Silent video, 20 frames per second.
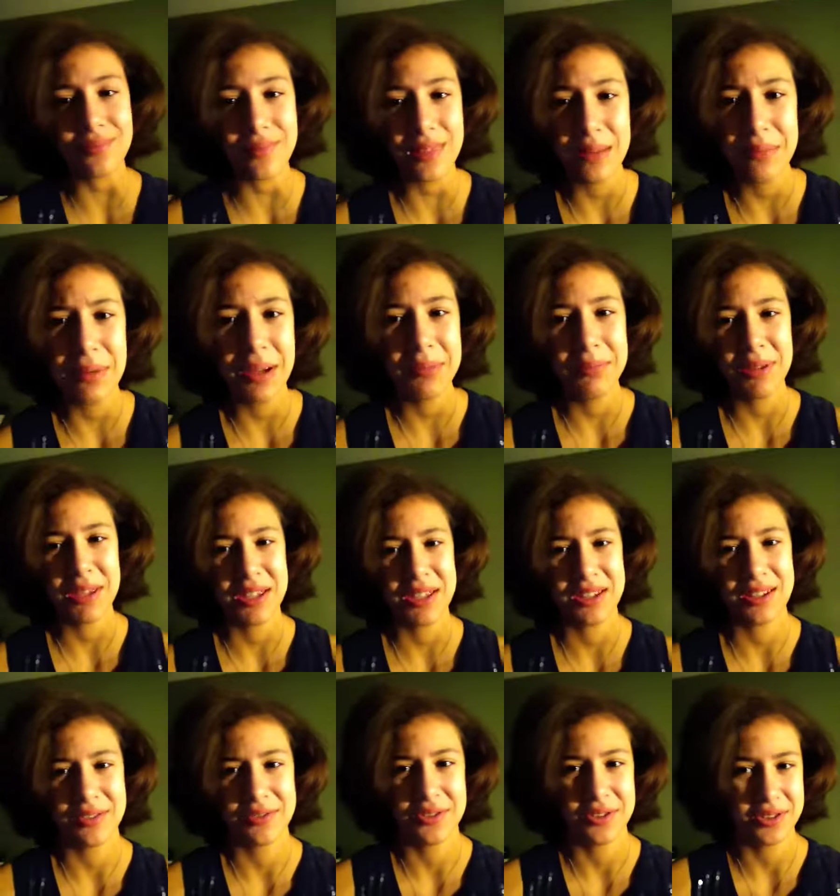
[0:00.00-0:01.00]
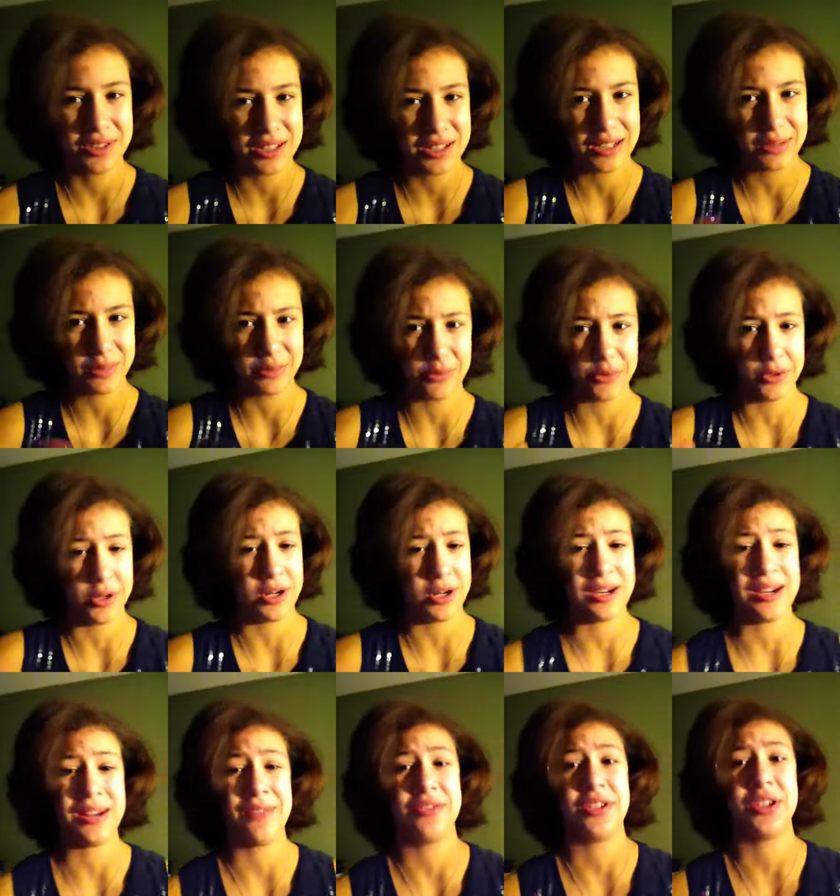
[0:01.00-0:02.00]
It might be a few seconds before or
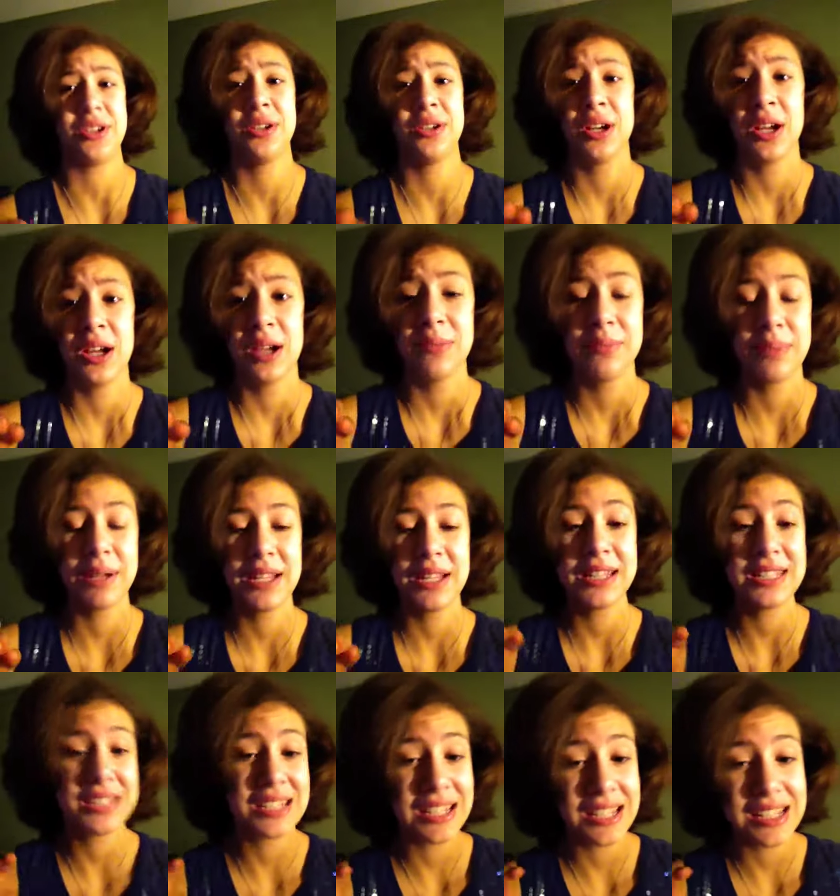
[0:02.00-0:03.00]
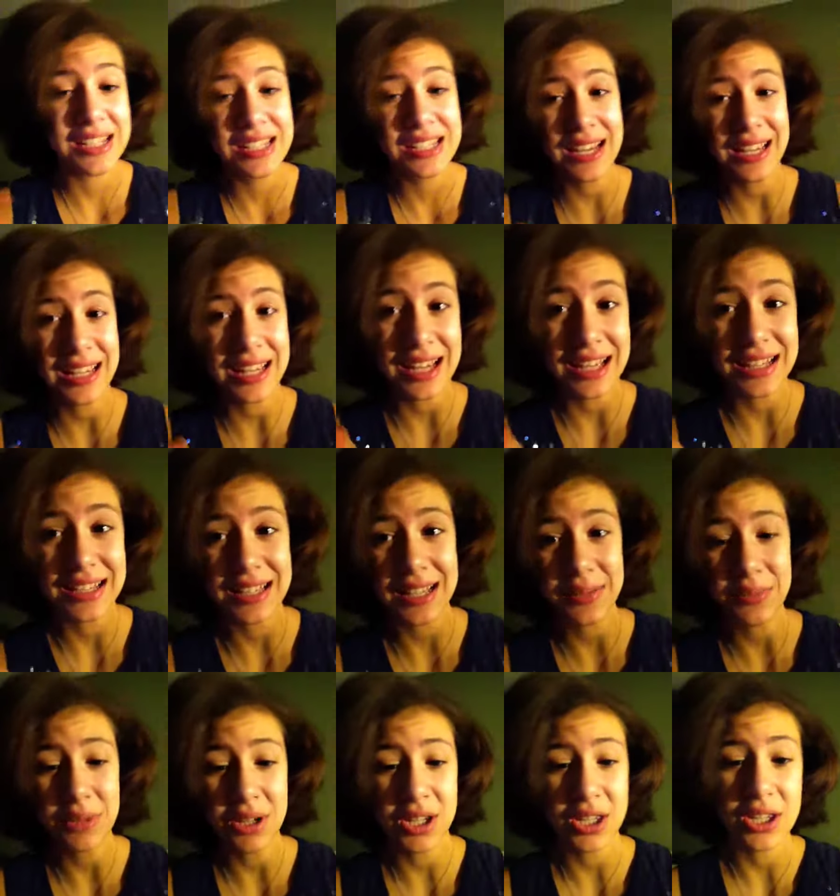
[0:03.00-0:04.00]
after. But, yeah, guys,
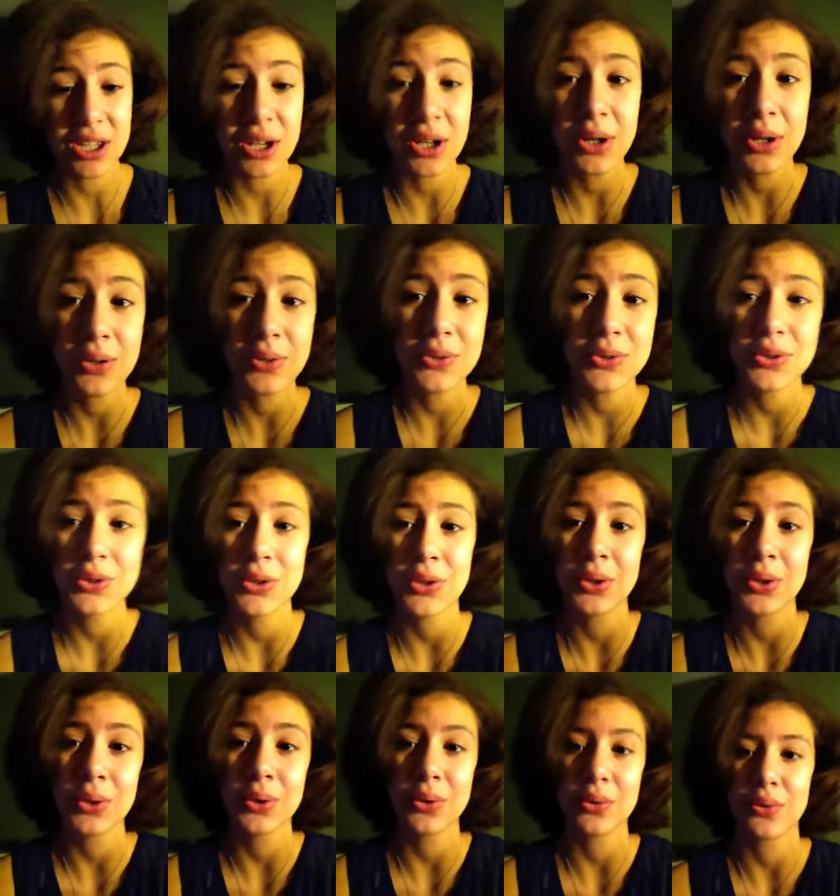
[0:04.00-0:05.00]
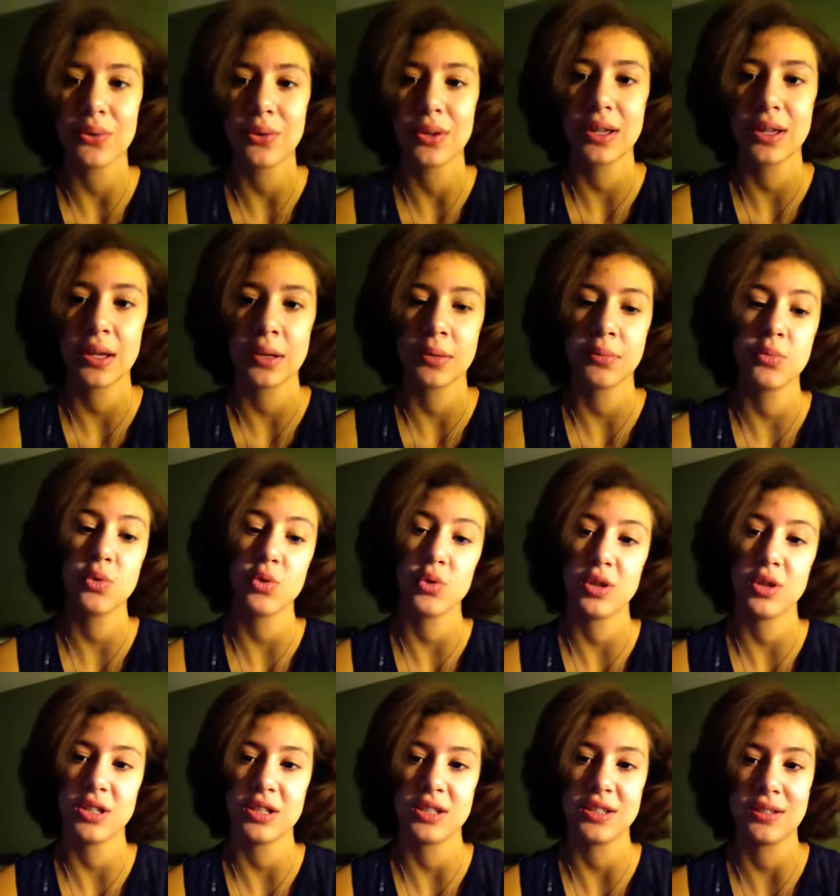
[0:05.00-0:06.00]
I'm going to go. So, I'm
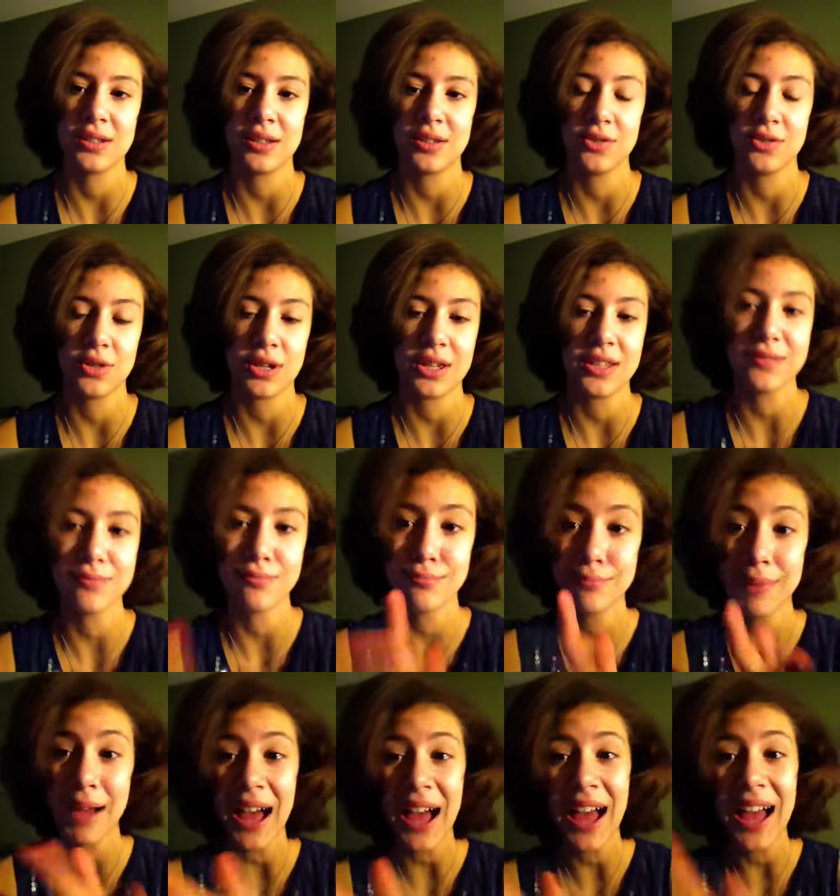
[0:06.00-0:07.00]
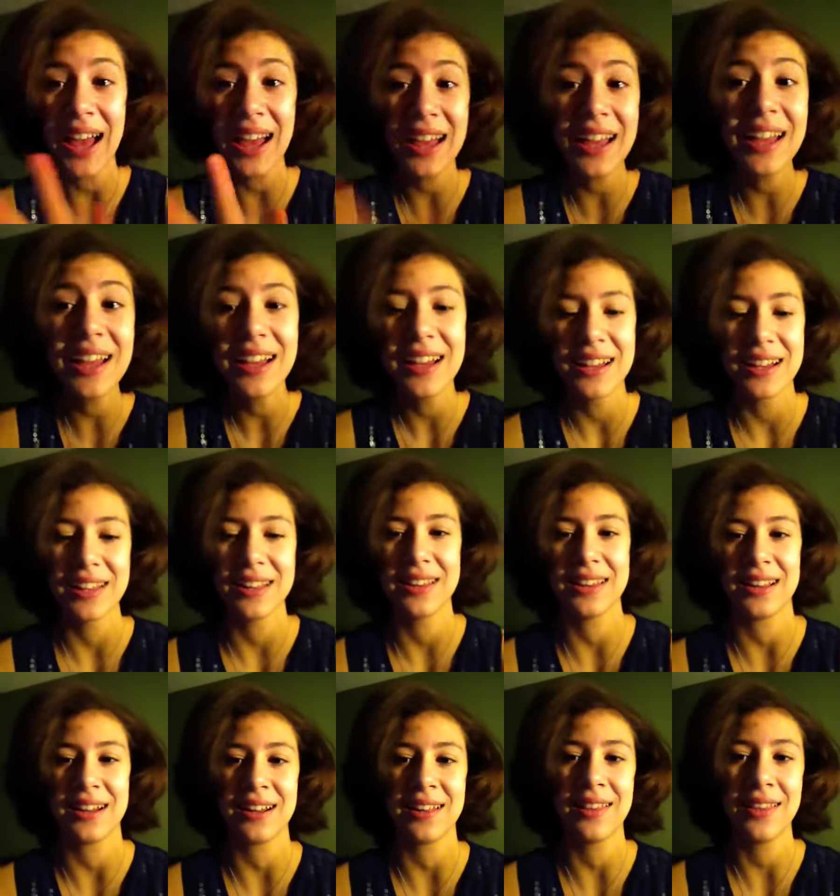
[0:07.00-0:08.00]
going to tell you guys bye. And
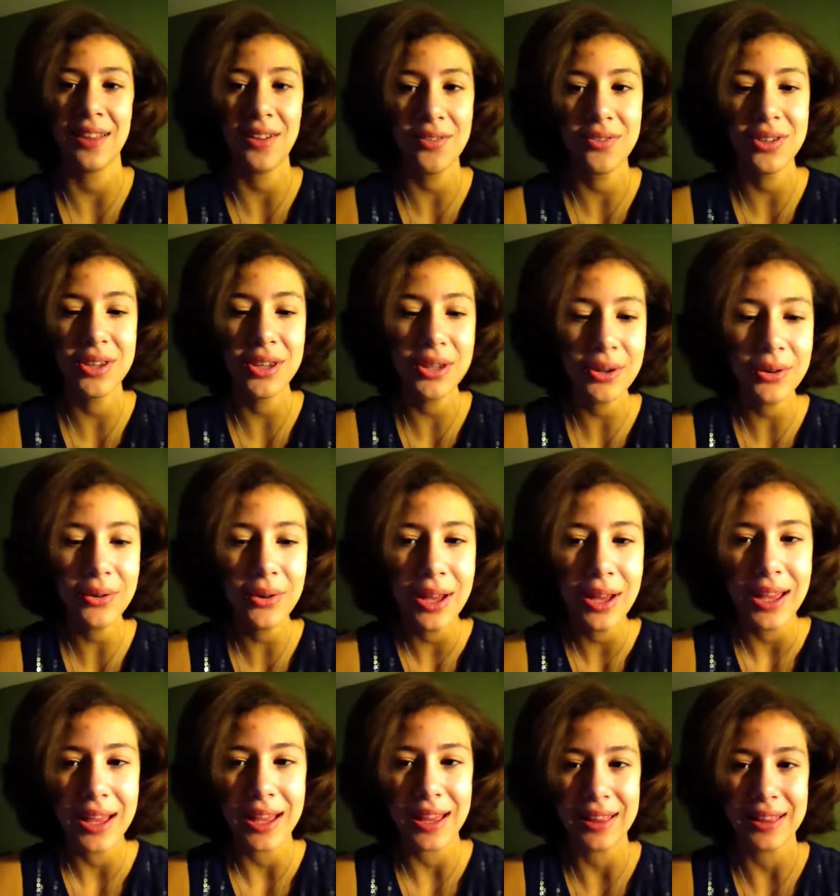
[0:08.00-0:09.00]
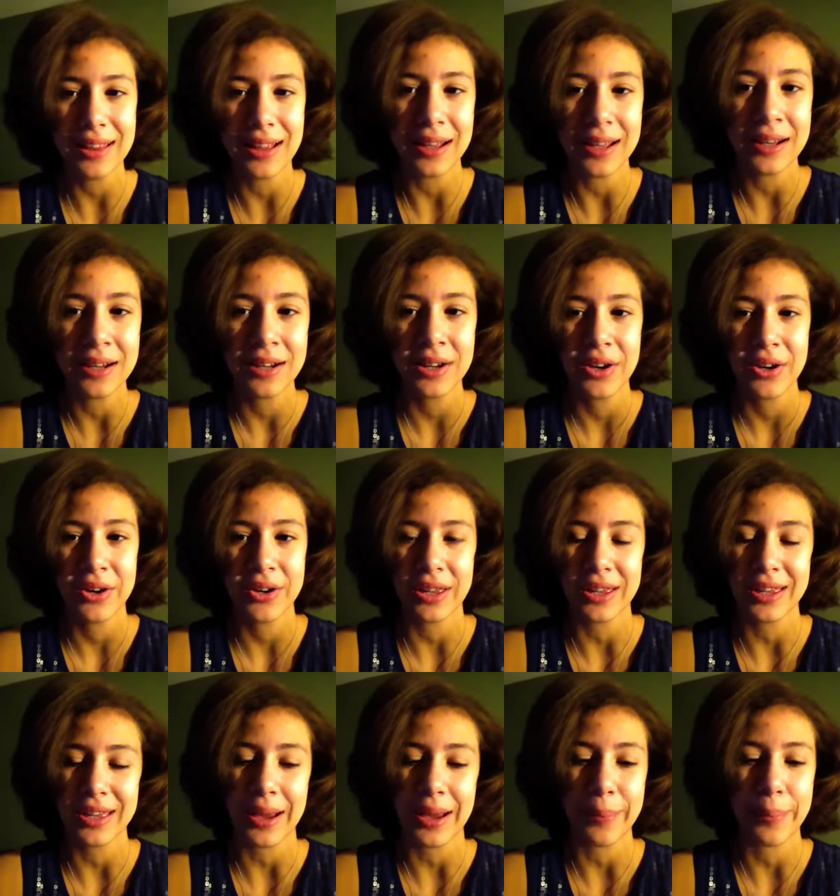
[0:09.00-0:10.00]
that I love you, and that,
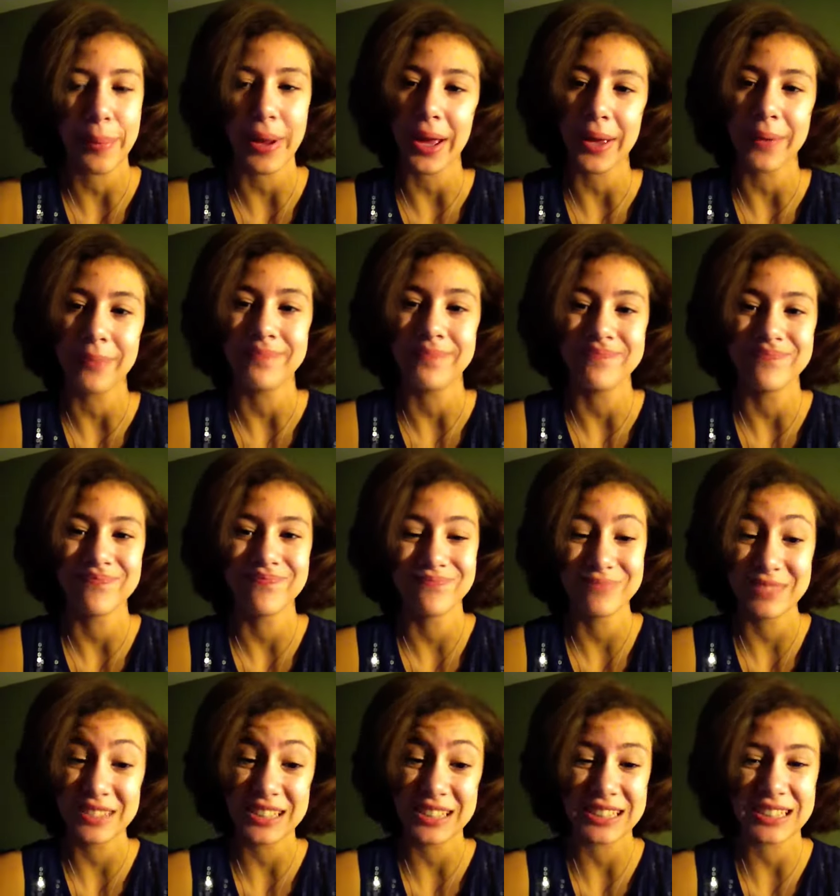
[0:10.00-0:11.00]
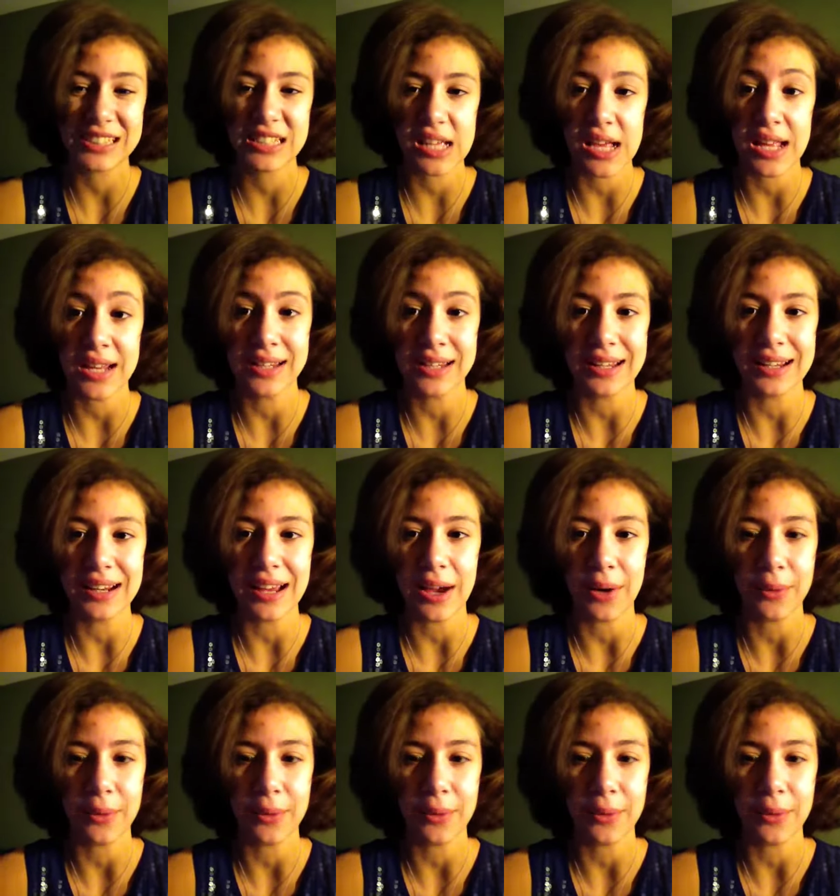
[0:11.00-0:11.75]
okay, yeah, bye. It's ending now.